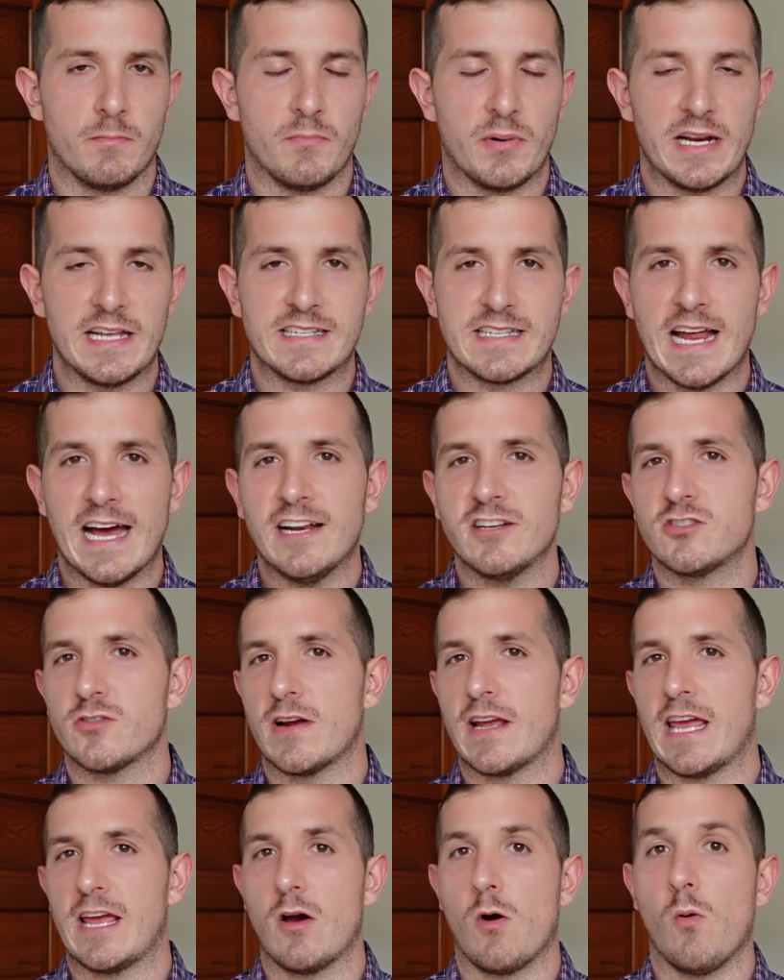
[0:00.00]
but he's not
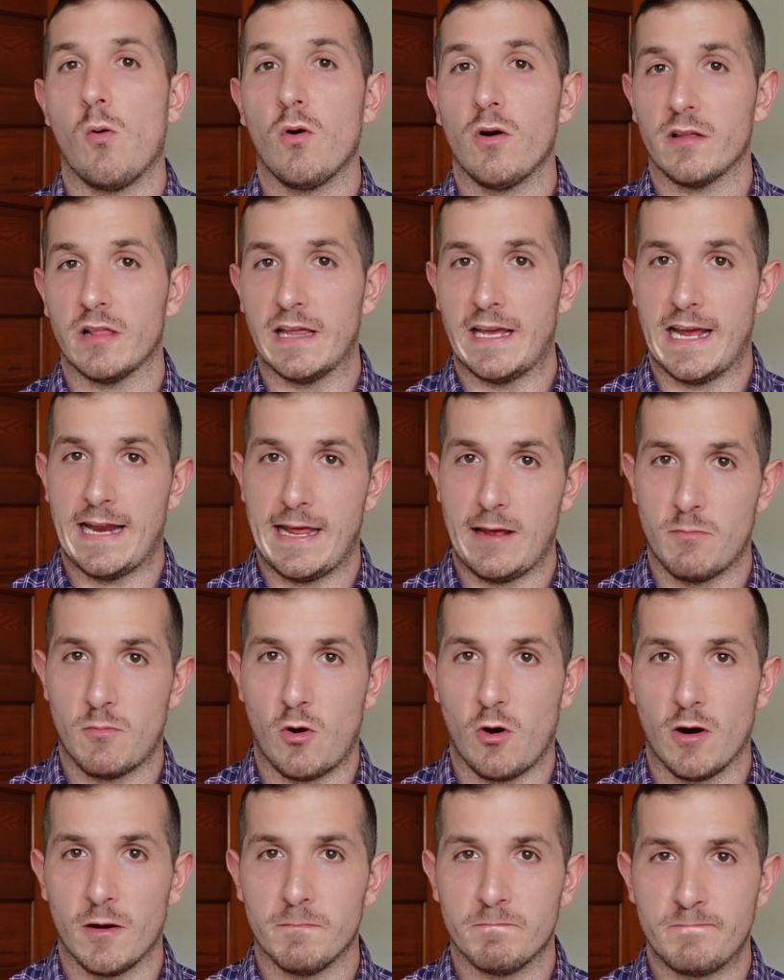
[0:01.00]
drinking orally
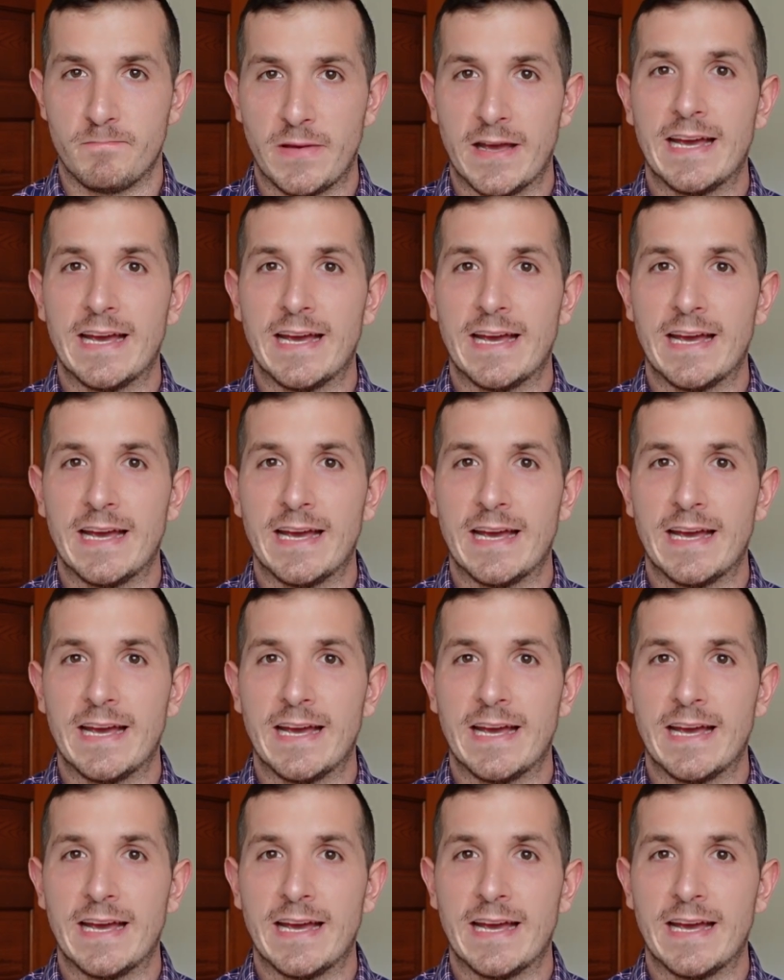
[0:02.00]
anymore.